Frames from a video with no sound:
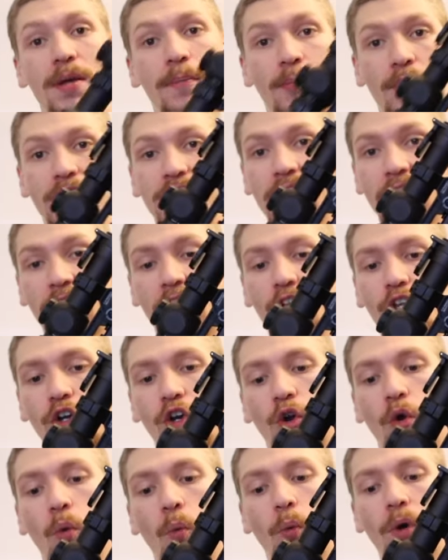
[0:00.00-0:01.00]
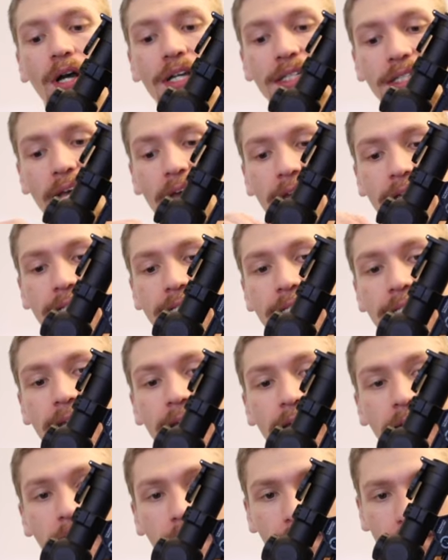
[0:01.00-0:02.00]
in particular was a
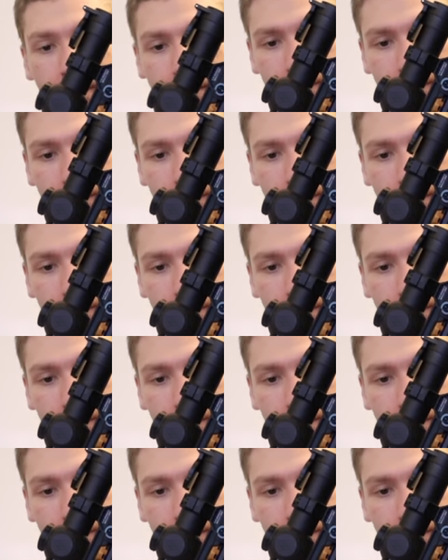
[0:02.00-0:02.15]
SIG